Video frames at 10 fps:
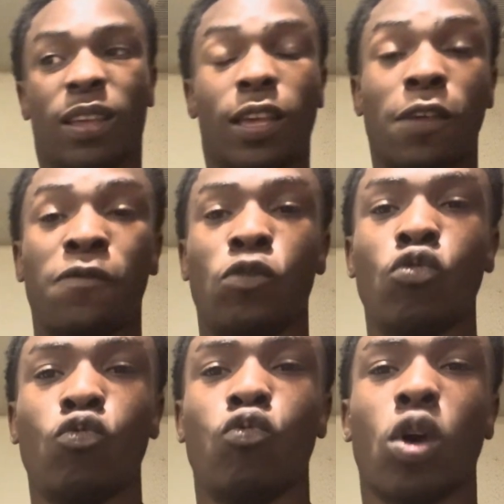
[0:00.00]
If you
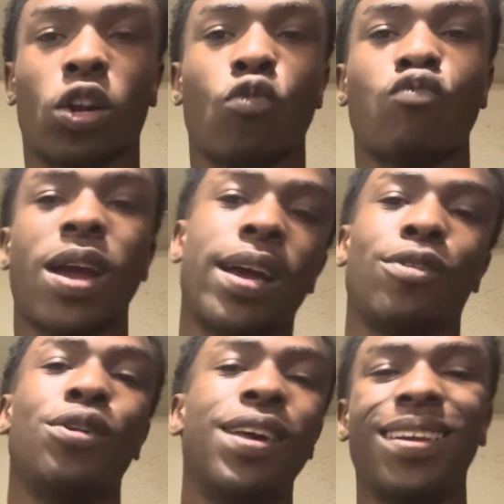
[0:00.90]
work around,
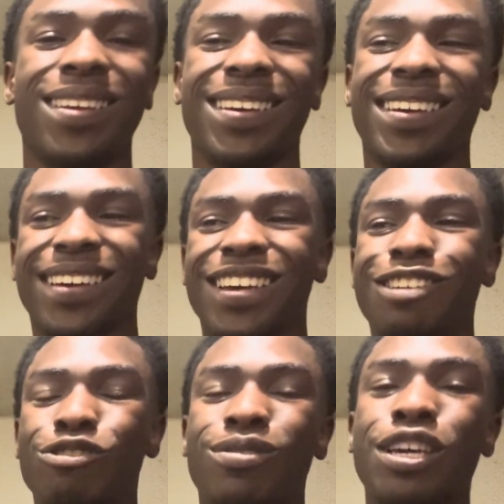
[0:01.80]

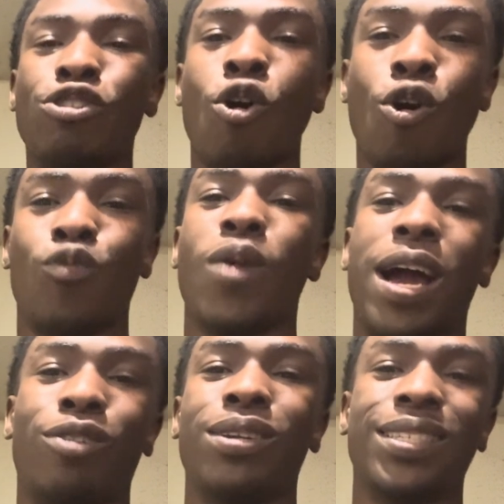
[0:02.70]
you can go
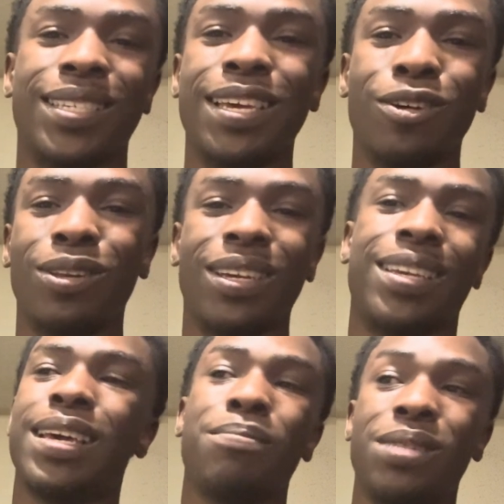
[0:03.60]
around it still and
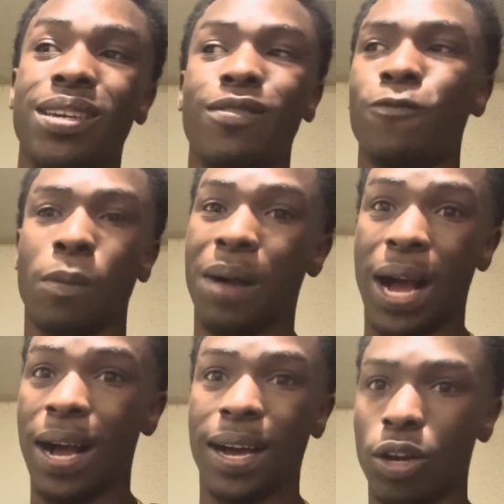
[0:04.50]
get me from
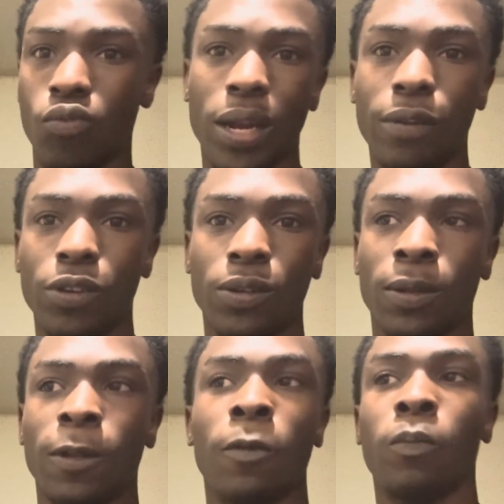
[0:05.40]
behind or whatever.
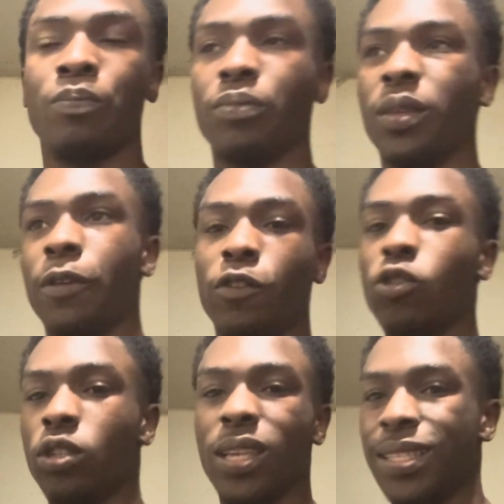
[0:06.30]
If you
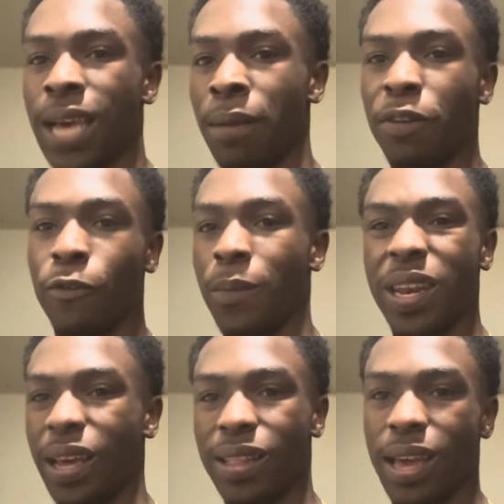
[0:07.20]
attack me from
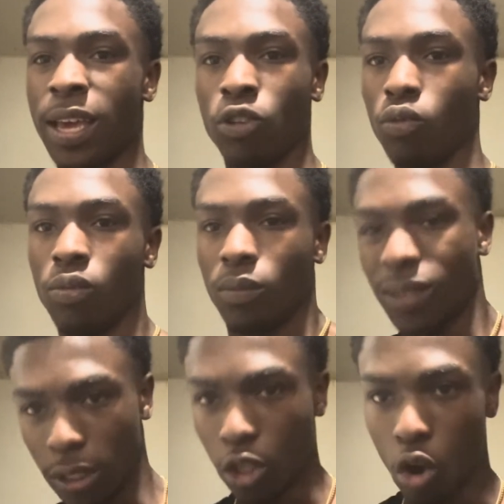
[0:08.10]
another angle,
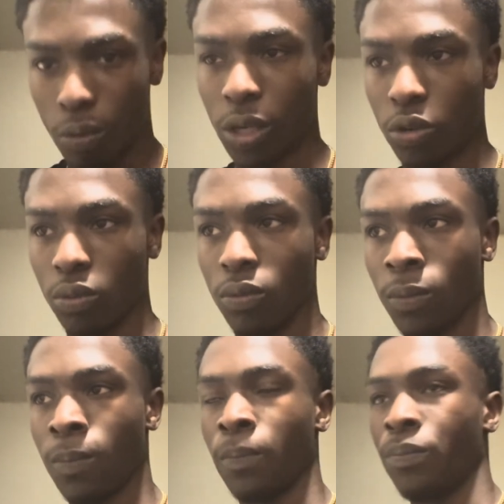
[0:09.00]
it's going through.
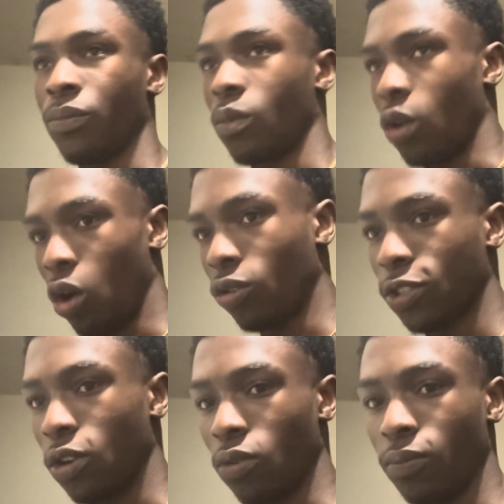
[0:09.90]

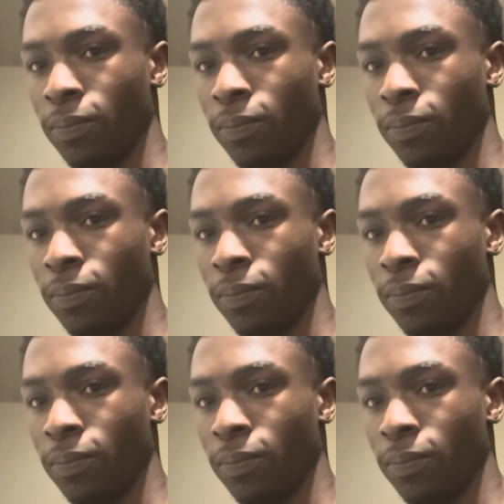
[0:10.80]
Also,